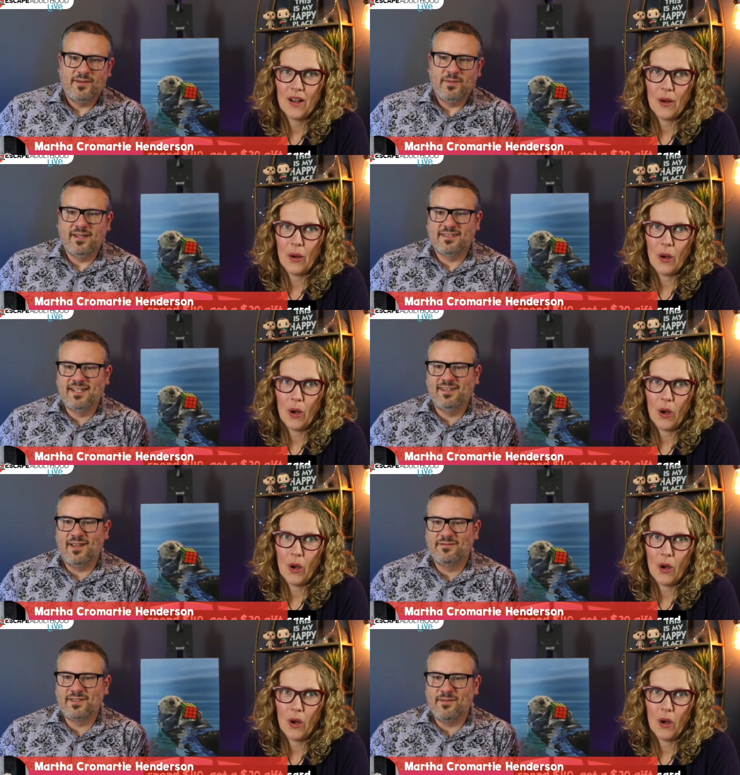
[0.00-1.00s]
Speaker 1: because he
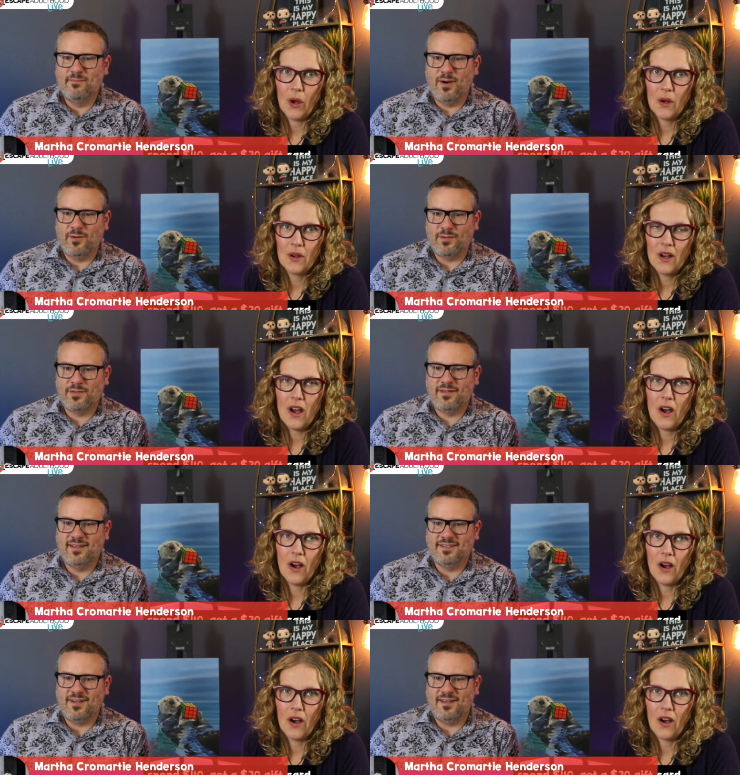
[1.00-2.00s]
loves them both.
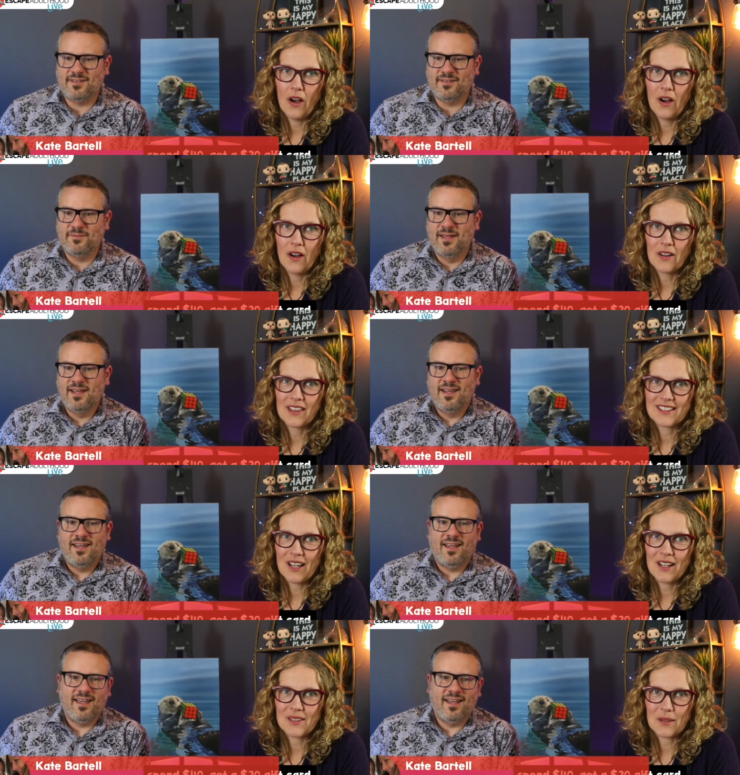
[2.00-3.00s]
Aww, that's awesome.
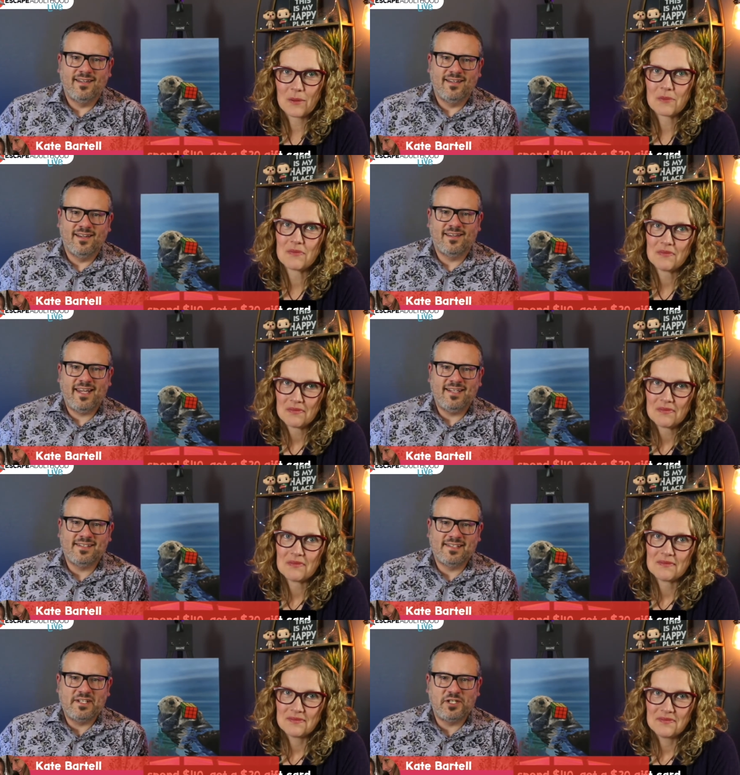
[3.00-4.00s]
That's awesome. And uh,
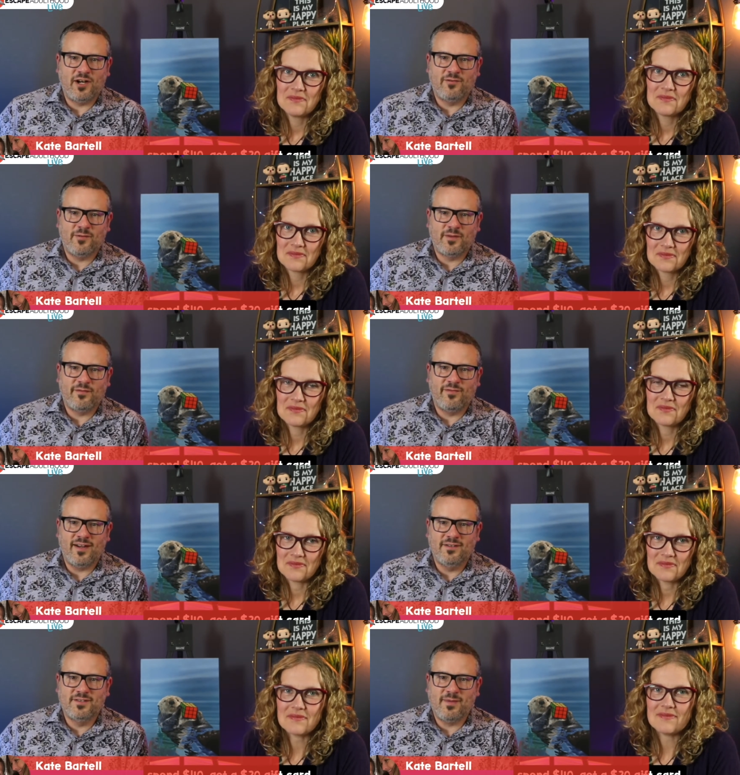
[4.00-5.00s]
Kate says, I shared one with a
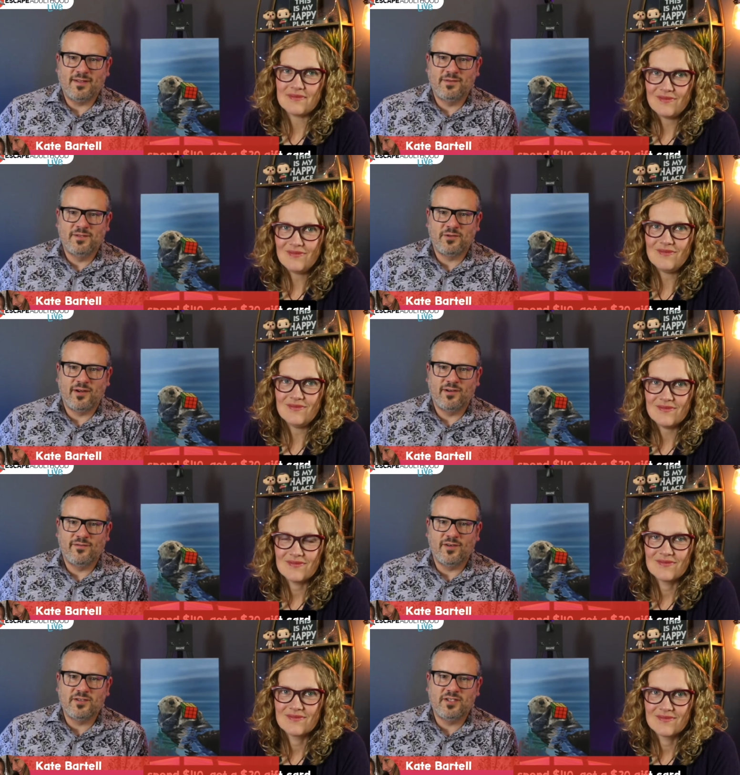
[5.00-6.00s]
friend who's about to enjoy her
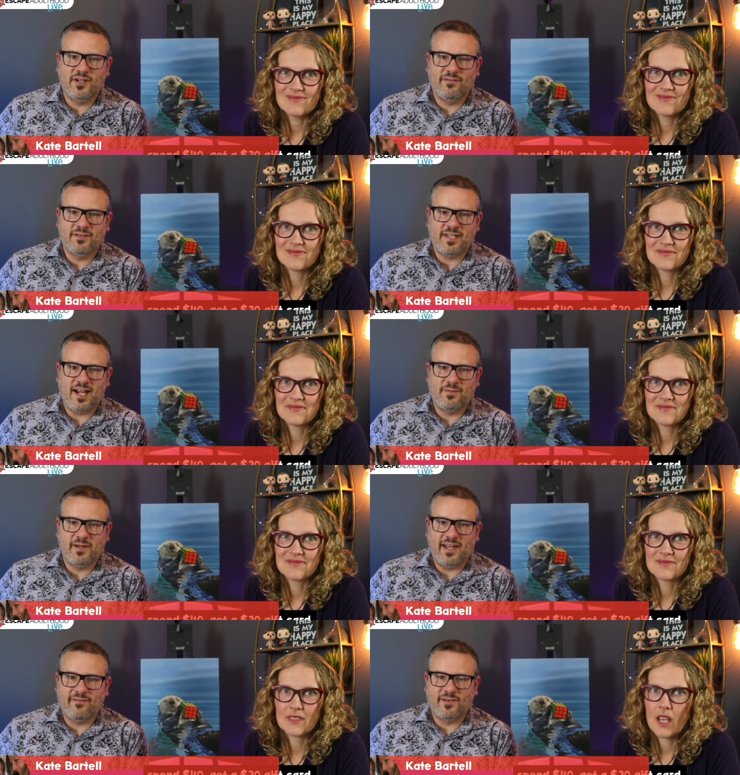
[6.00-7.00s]
first year of
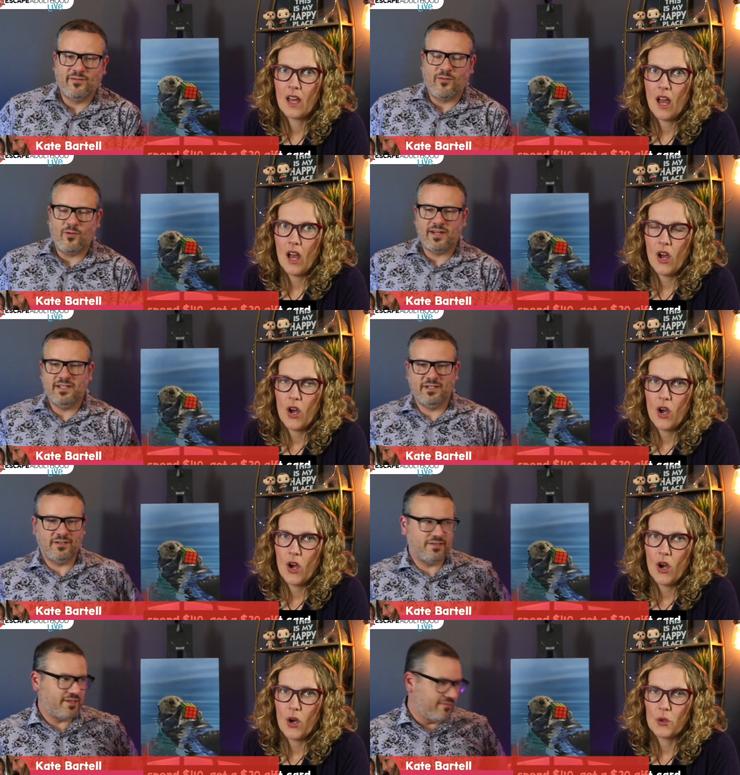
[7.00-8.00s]
retirement after 40
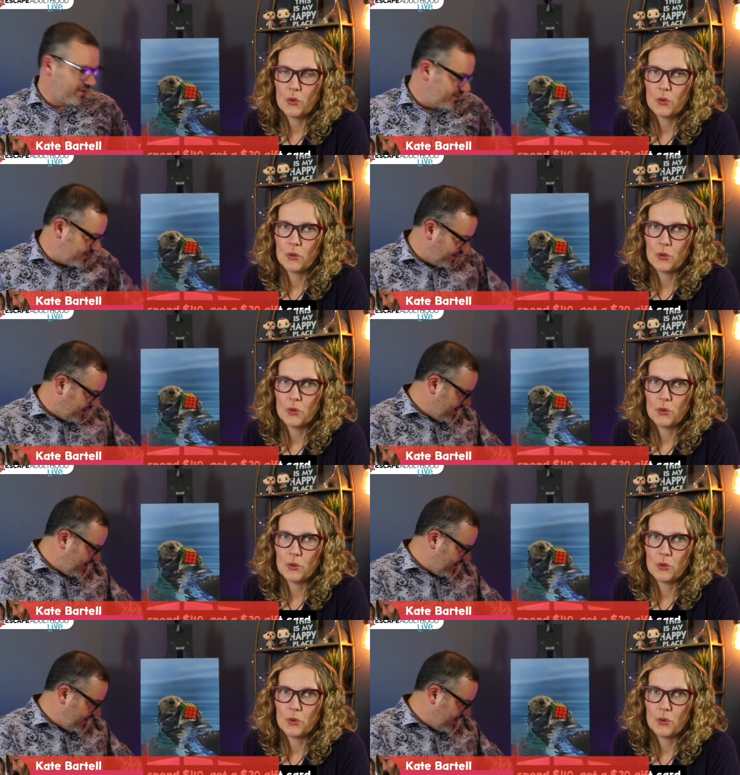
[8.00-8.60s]
years of Ooh, nursing.